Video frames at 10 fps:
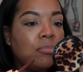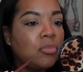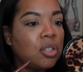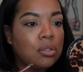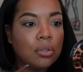
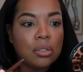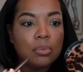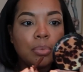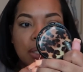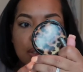just so it's
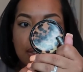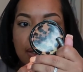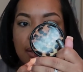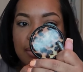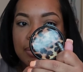blended
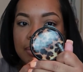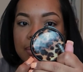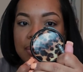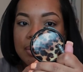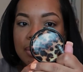
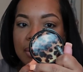out.